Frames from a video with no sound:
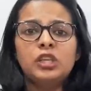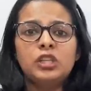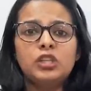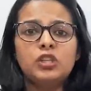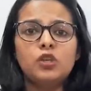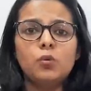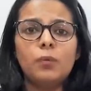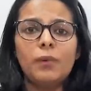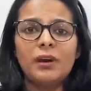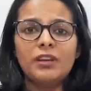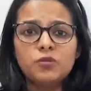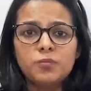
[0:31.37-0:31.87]

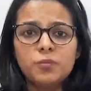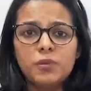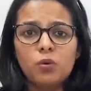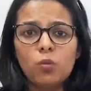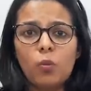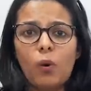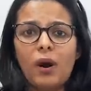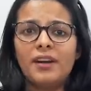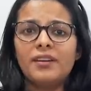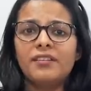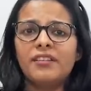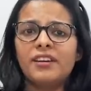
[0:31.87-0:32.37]
You must be
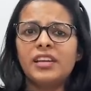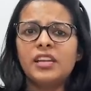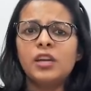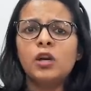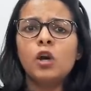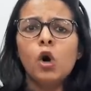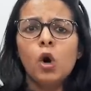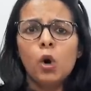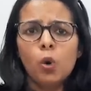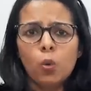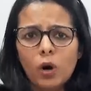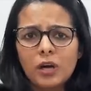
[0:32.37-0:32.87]

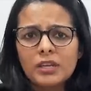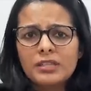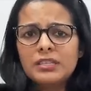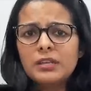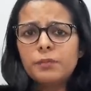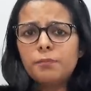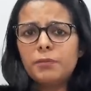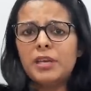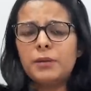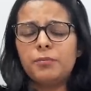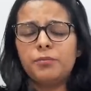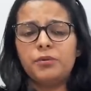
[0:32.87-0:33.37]
wondering, was
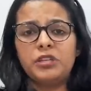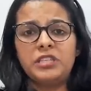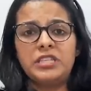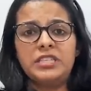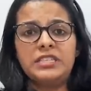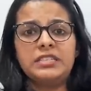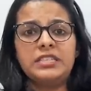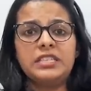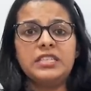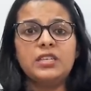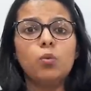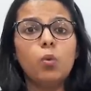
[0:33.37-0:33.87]
the paper
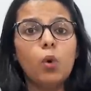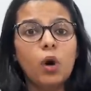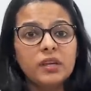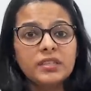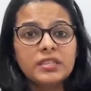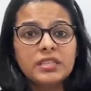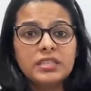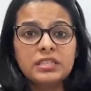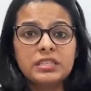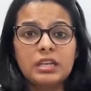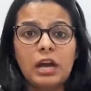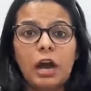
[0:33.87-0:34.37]
easy?
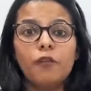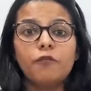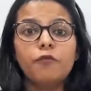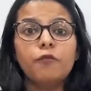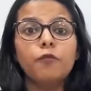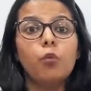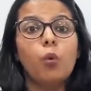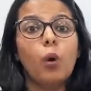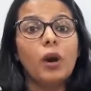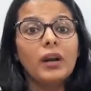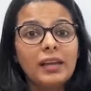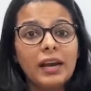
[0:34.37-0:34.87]
Was it
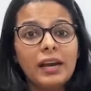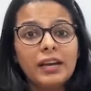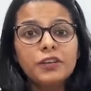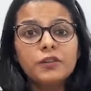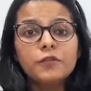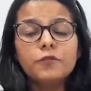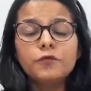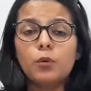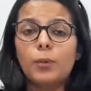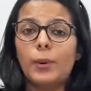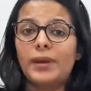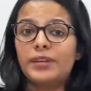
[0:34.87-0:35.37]
tough? What
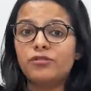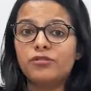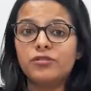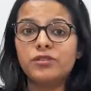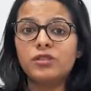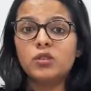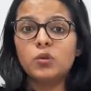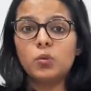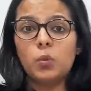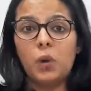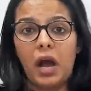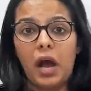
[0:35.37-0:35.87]
kind of
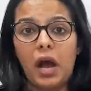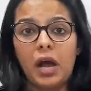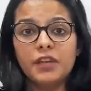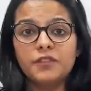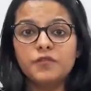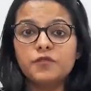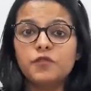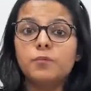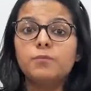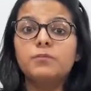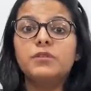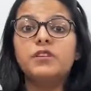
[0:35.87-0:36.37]
questions were
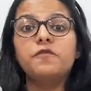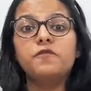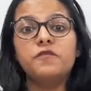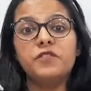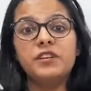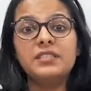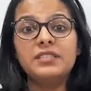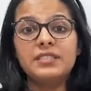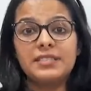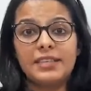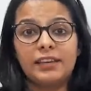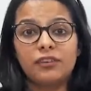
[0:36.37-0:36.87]
asked from
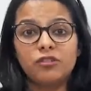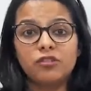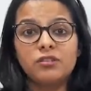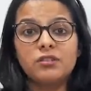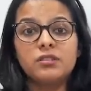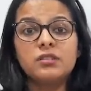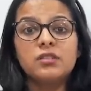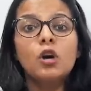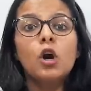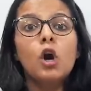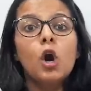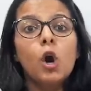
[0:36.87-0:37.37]
different
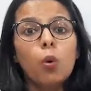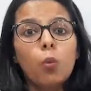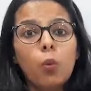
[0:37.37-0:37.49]
sections?